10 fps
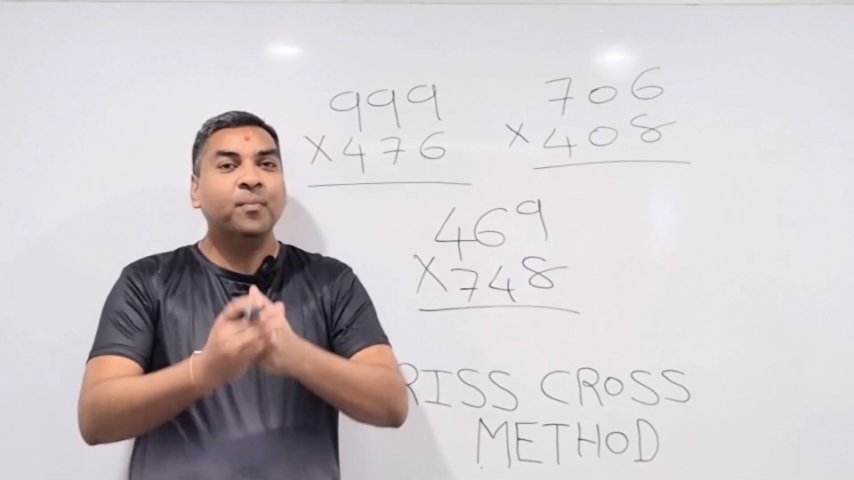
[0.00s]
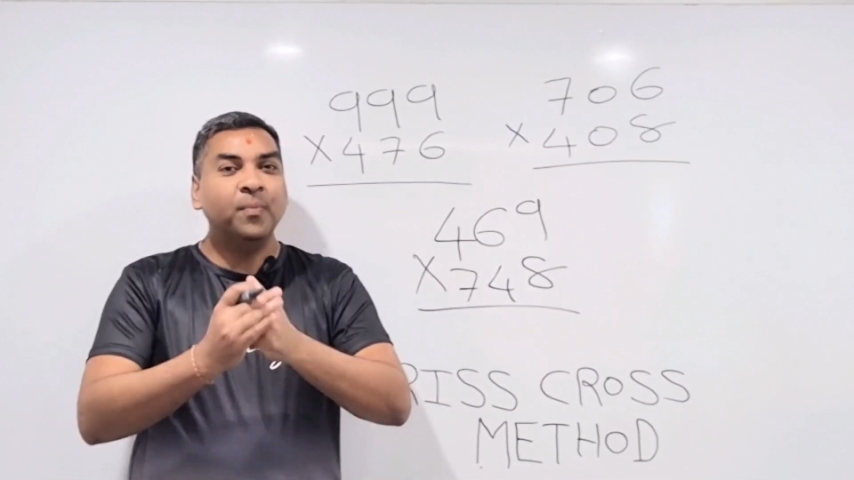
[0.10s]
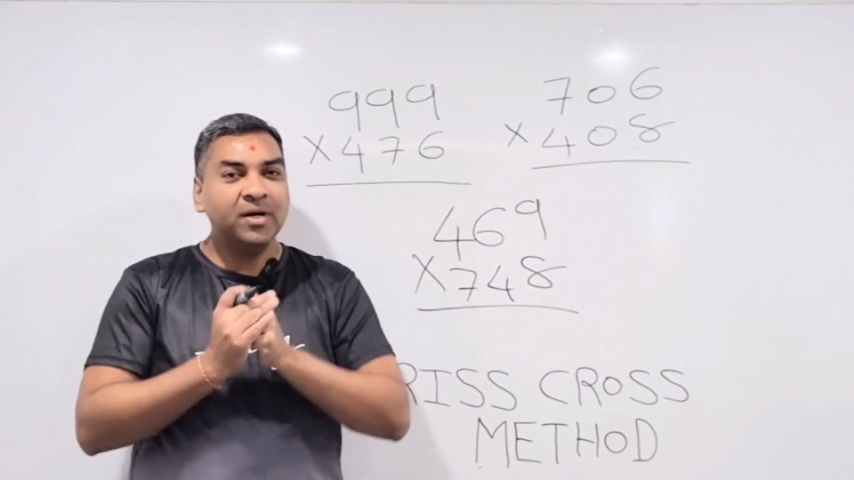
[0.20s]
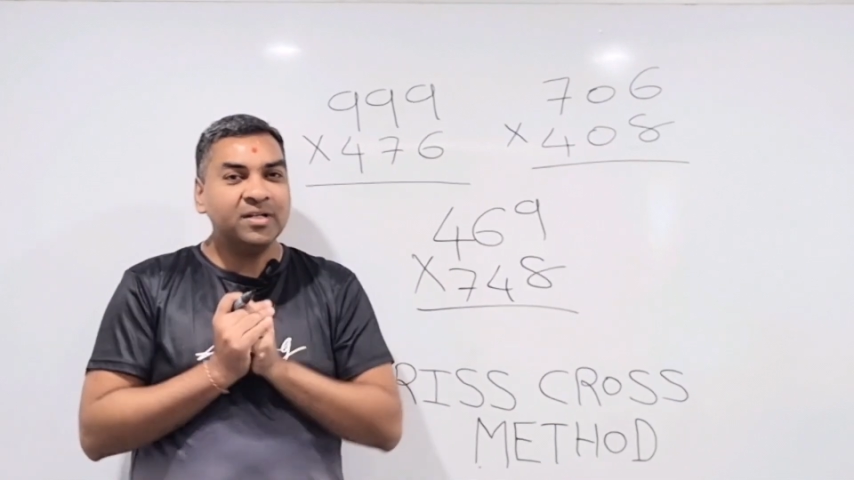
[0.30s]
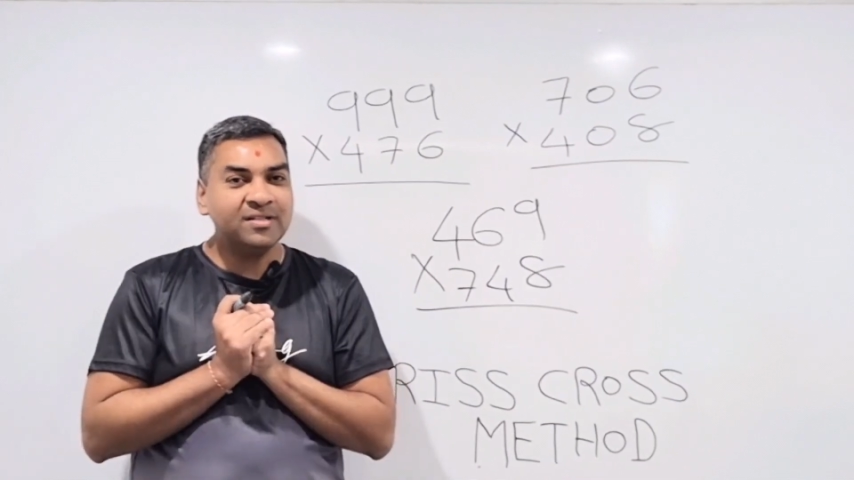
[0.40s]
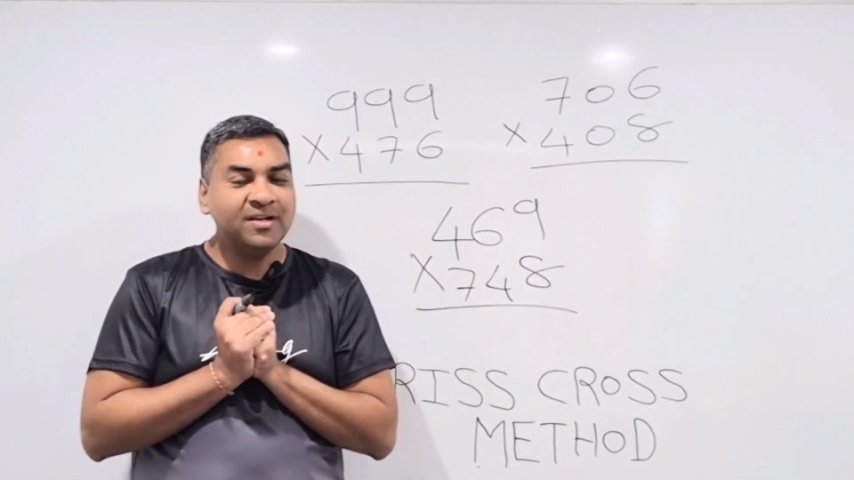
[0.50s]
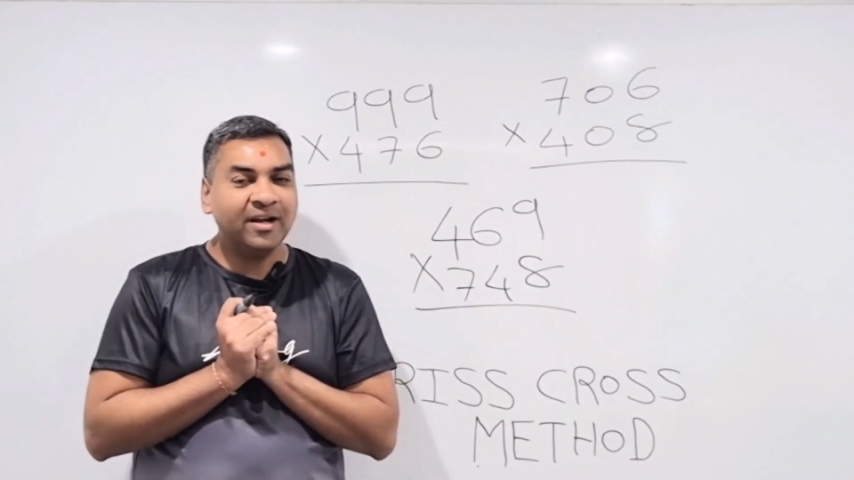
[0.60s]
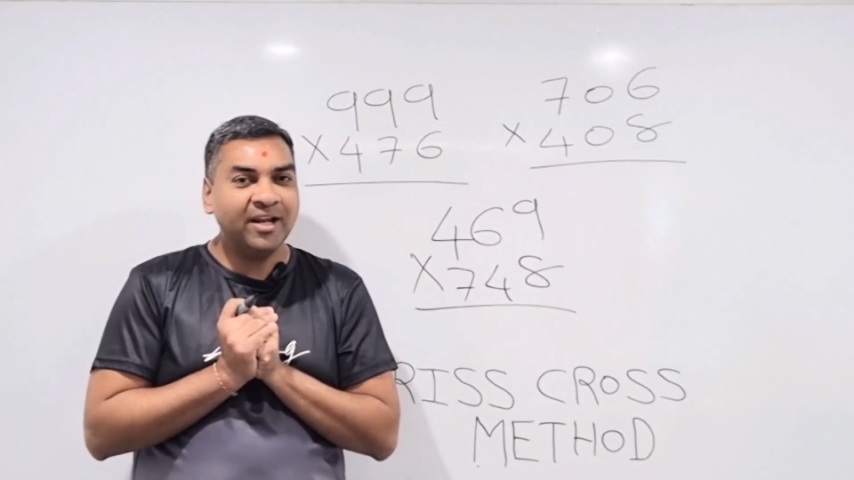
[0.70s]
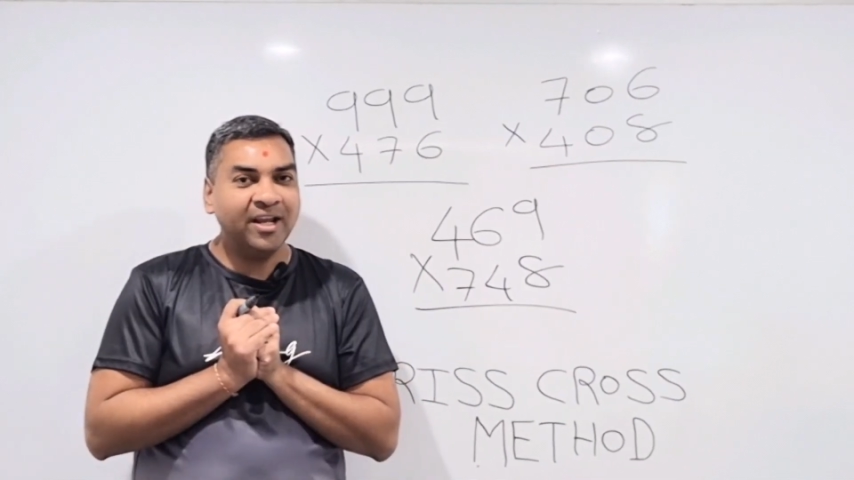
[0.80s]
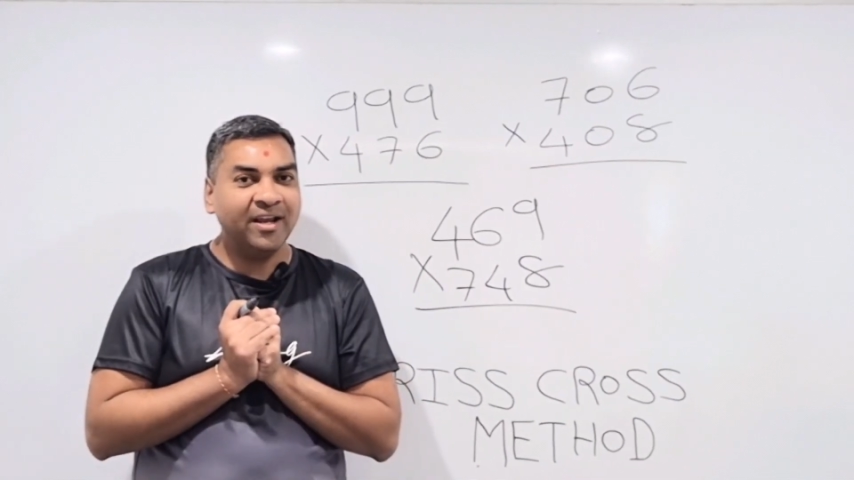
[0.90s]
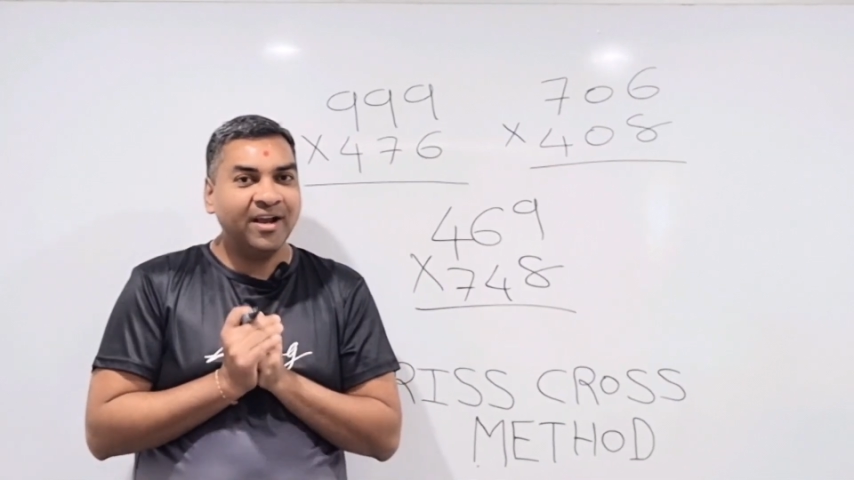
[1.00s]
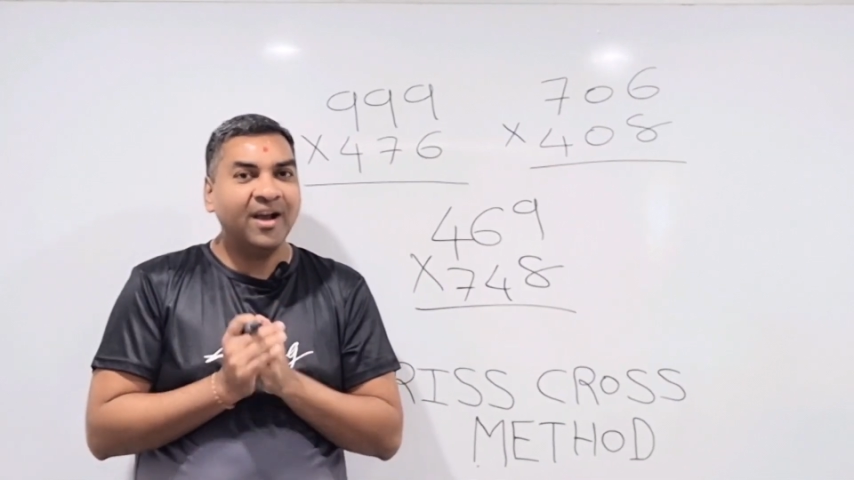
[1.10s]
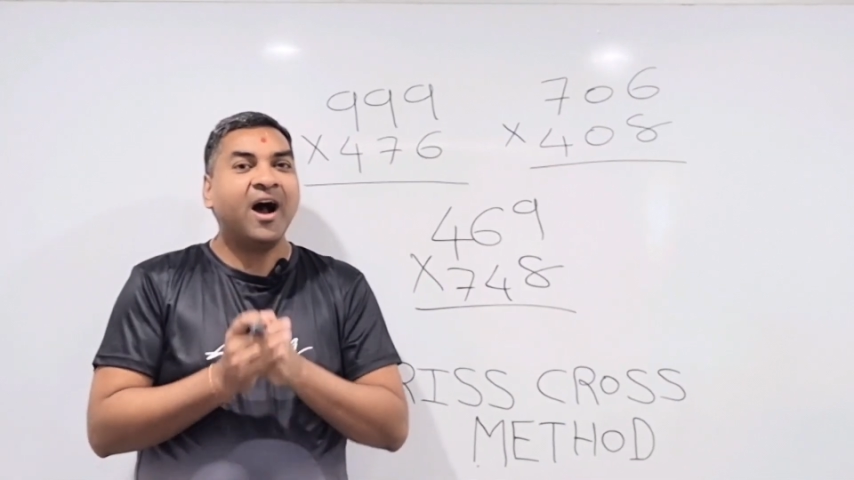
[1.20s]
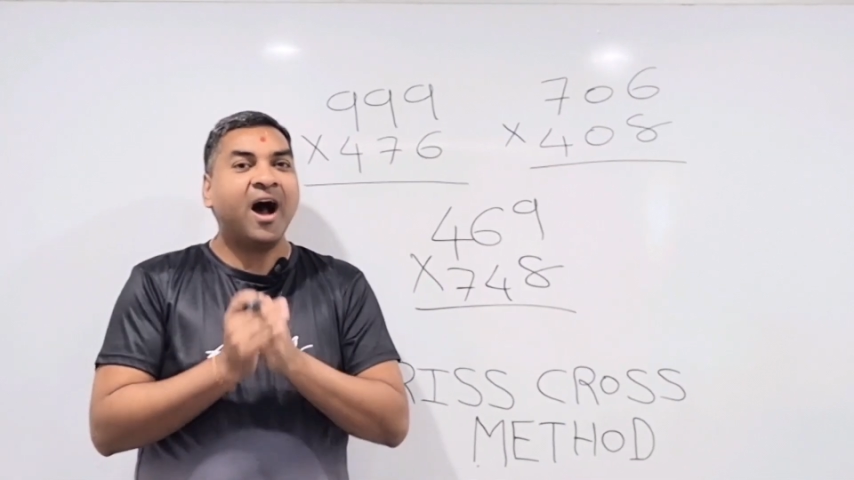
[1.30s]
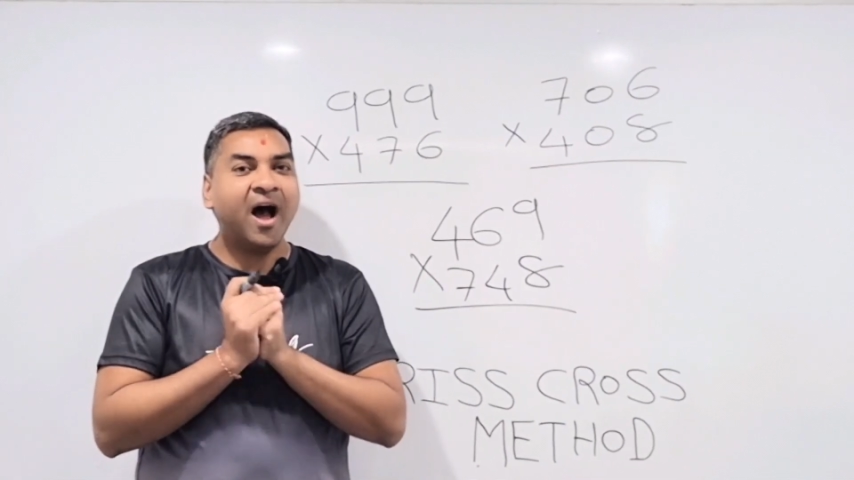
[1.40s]
Personally,
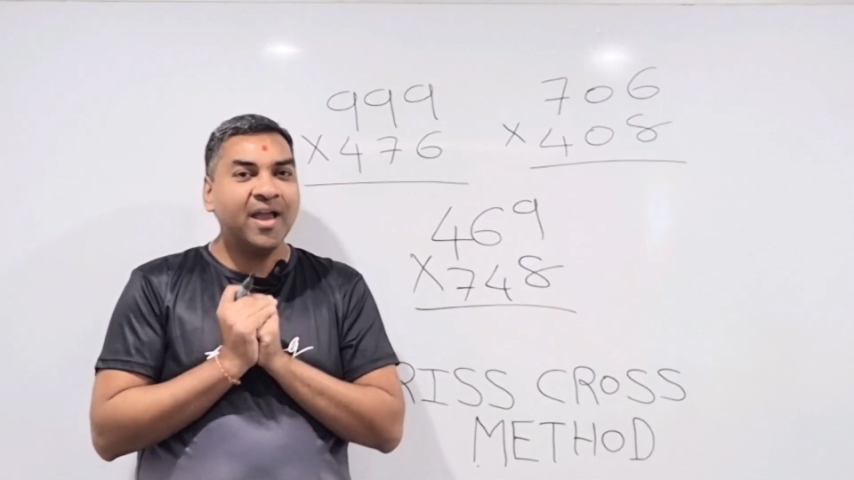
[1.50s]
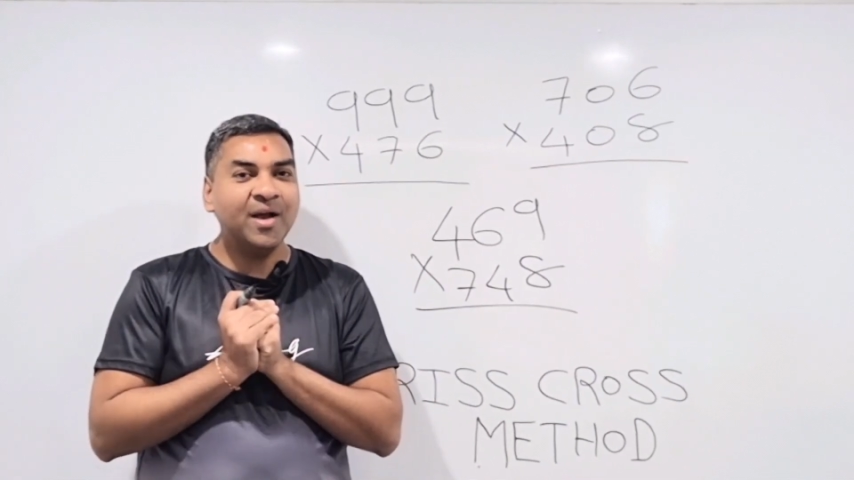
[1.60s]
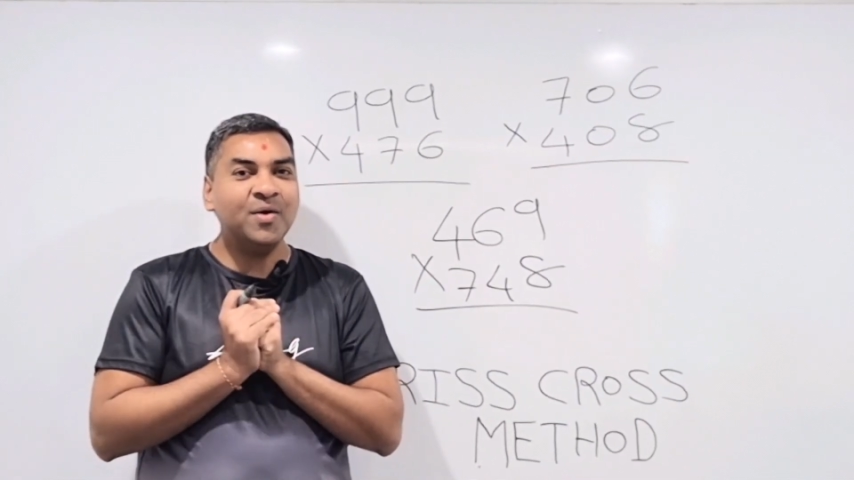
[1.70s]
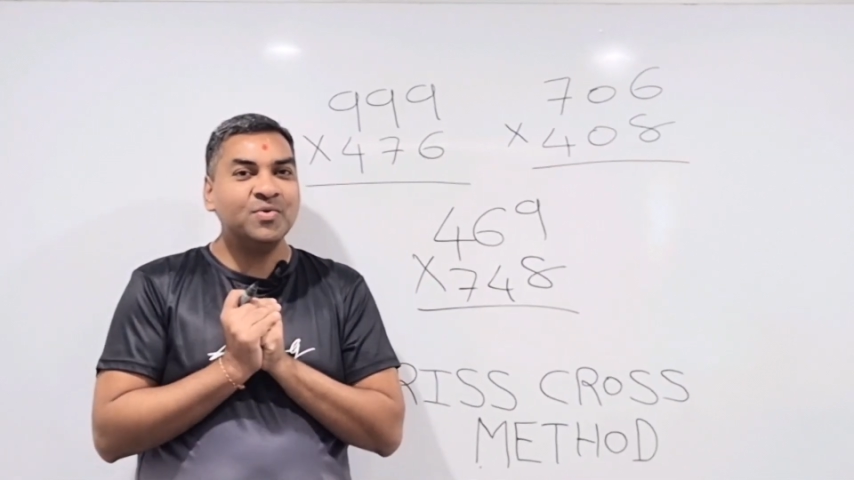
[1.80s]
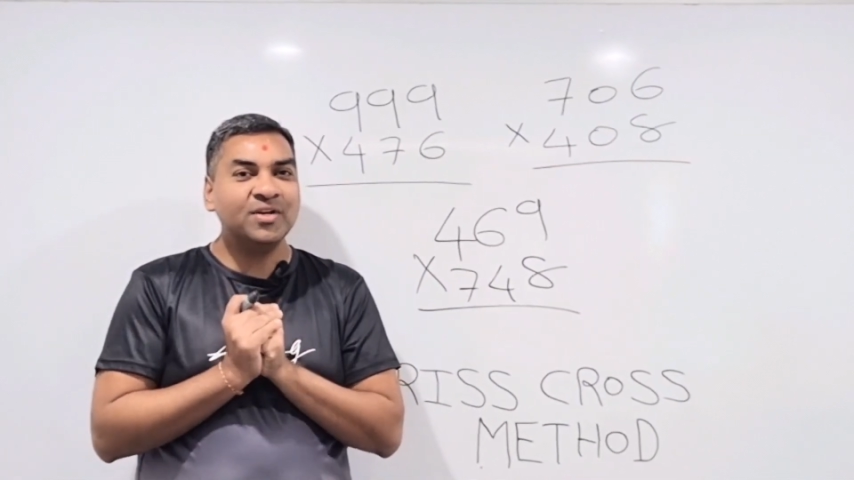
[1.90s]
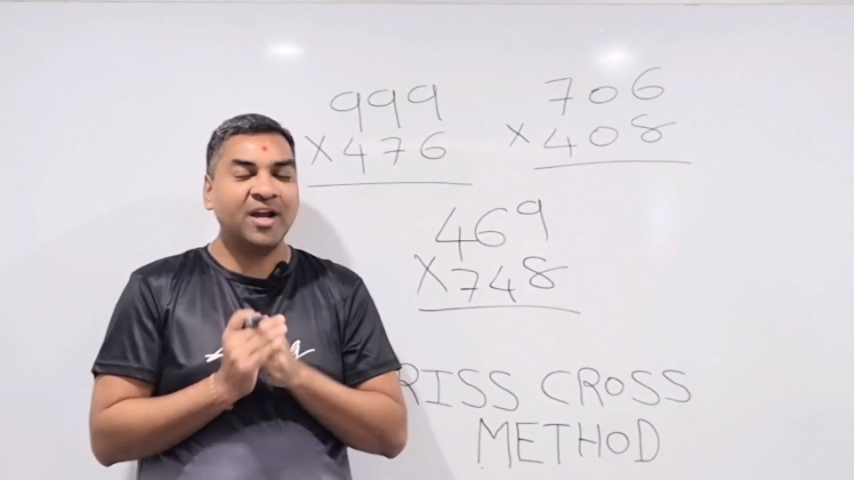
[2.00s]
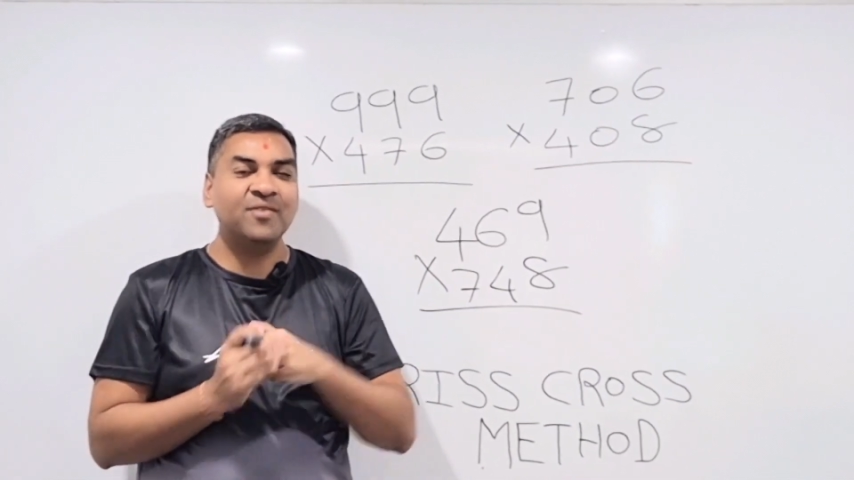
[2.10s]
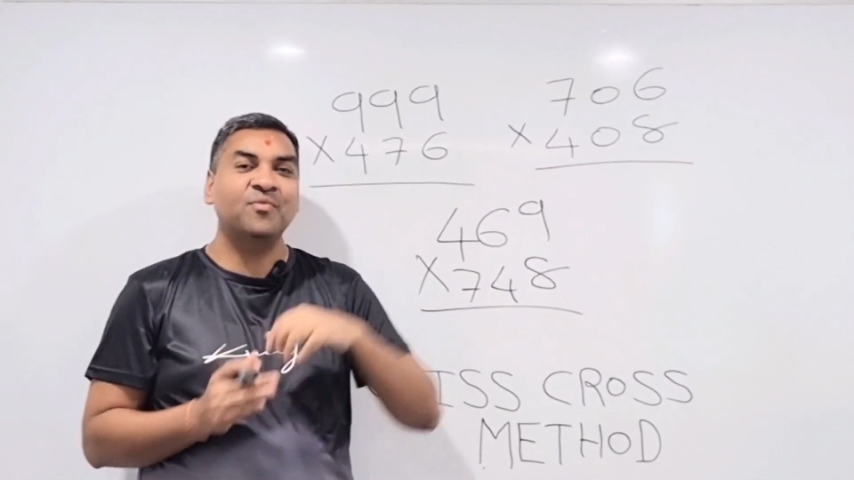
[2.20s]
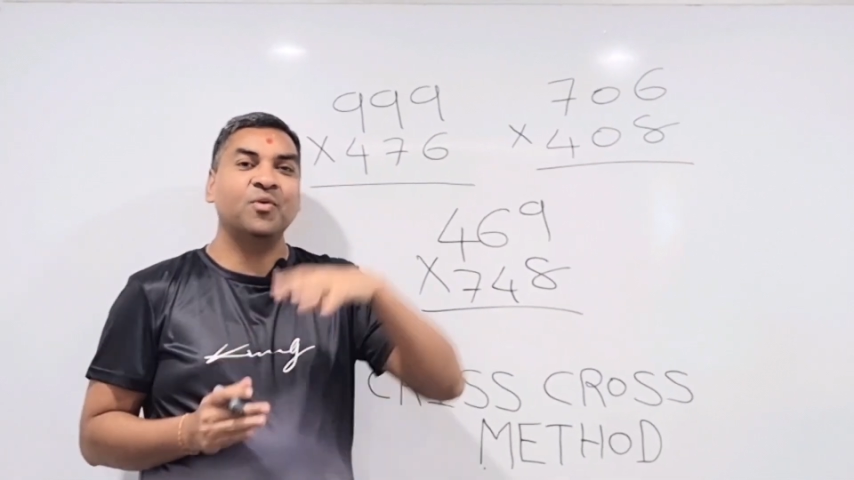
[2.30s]
I have tried